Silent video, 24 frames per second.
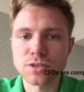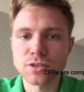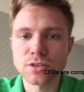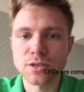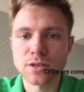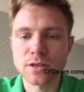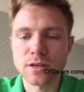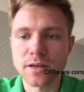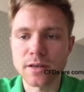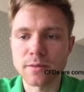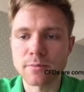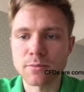
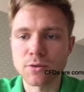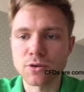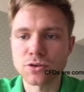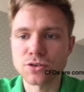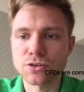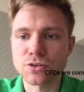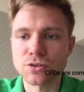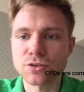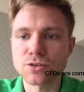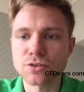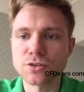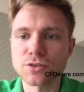uh, any more
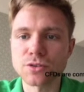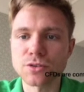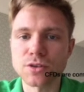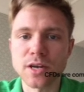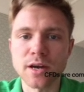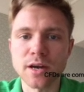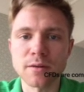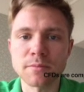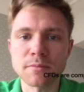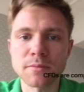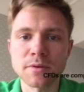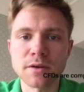shorts to
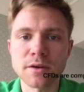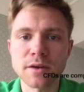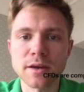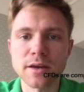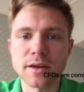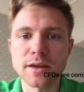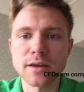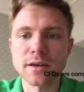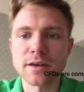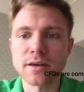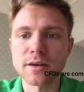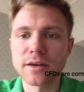come
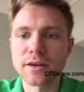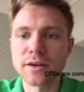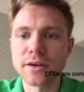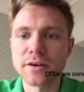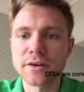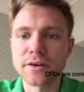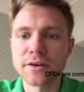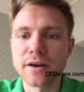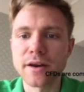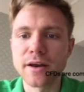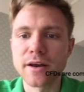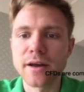uh,
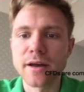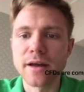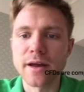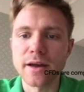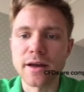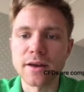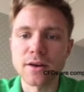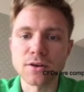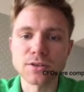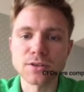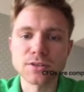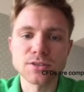here.
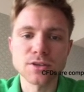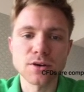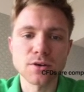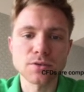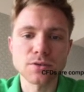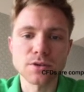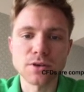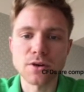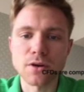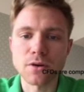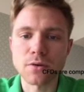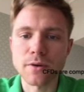And also
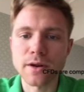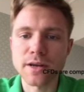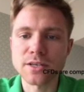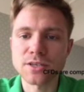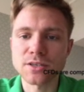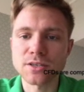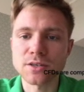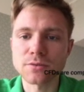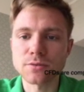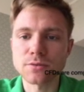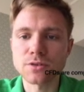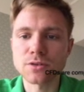the
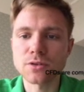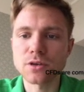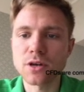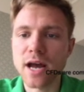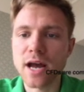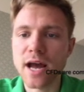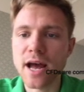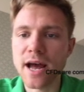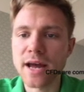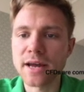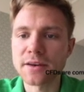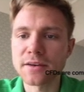correction was
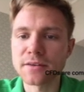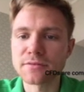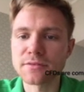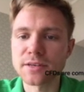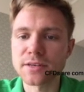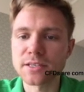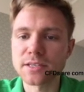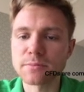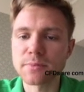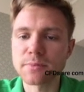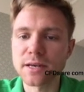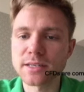kind of
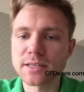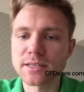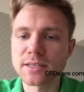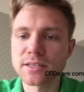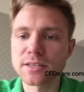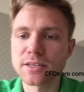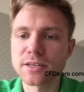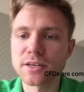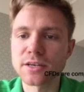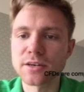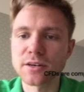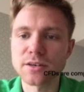expected
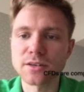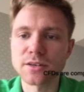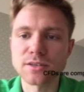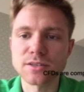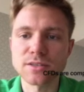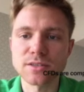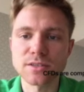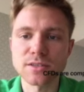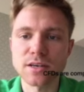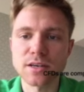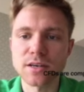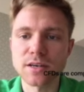here
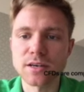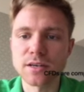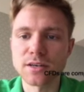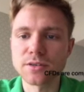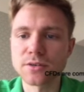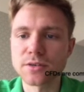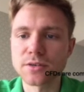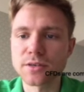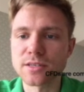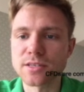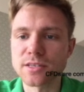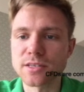because uh,
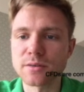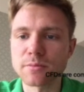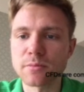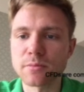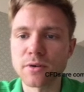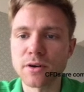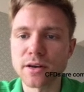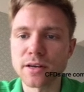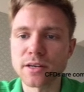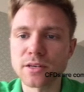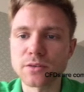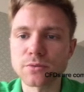you can see the
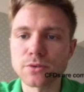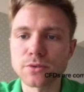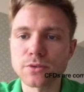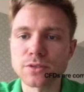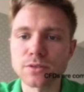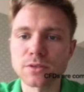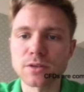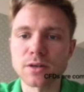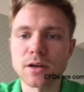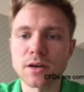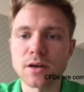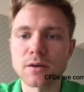market
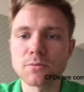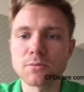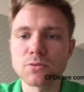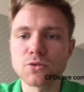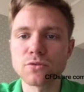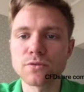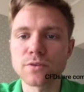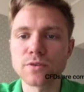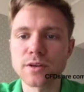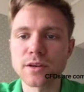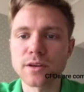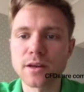was
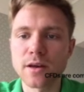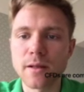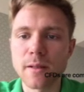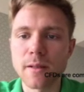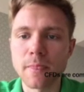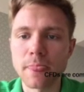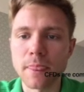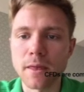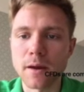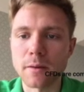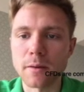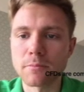moving
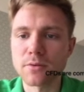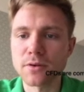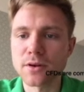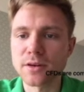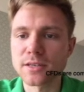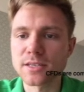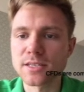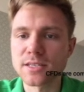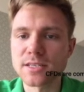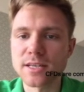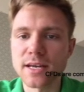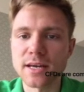
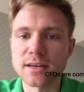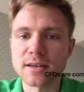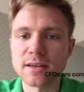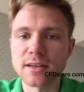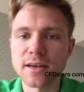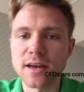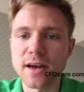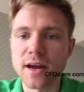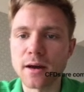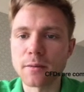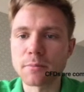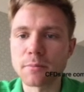pretty
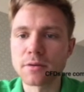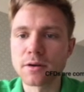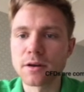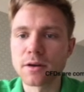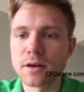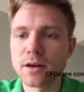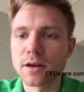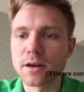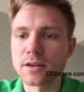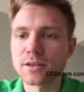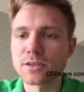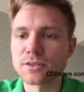steadily up.
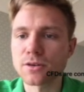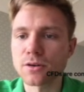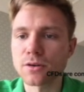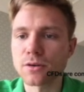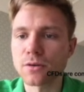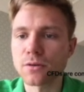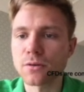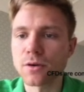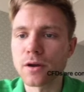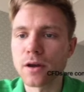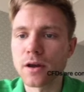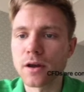
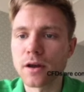So